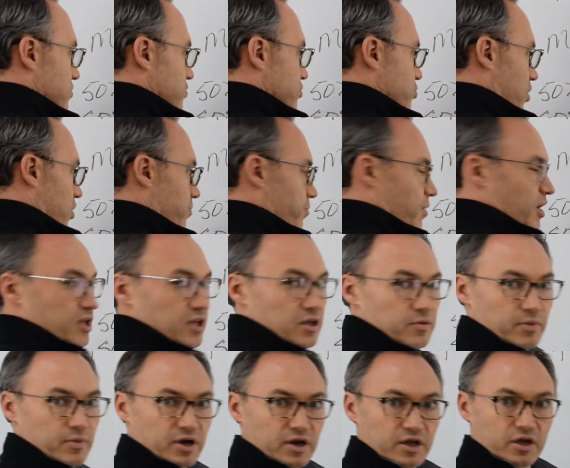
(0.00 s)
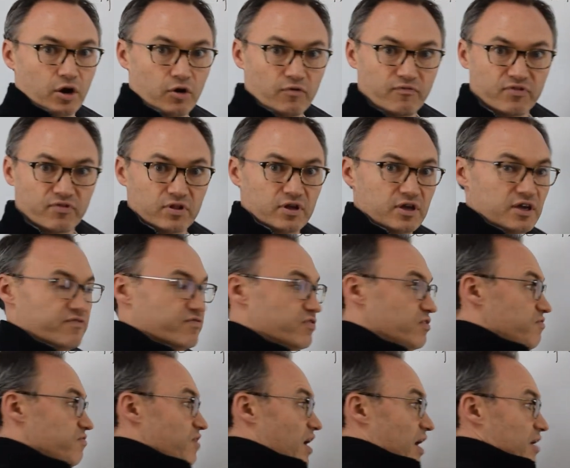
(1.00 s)
So I'm making money, hopefully, if the
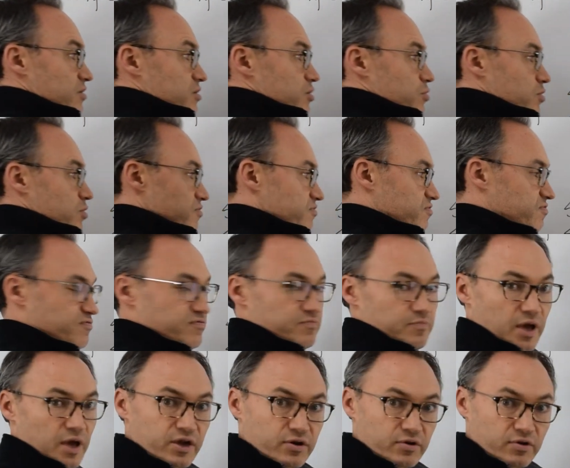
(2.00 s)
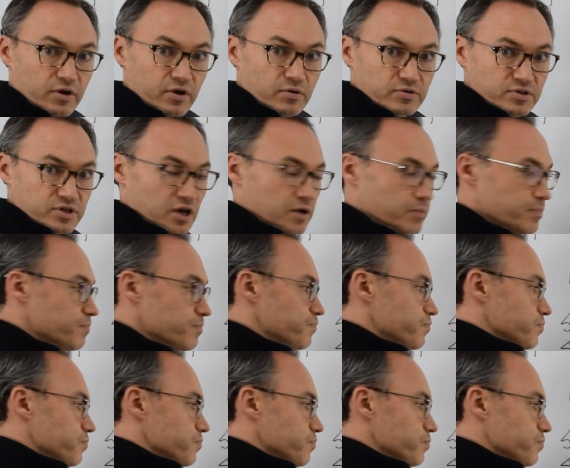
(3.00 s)
value of Maker goes up.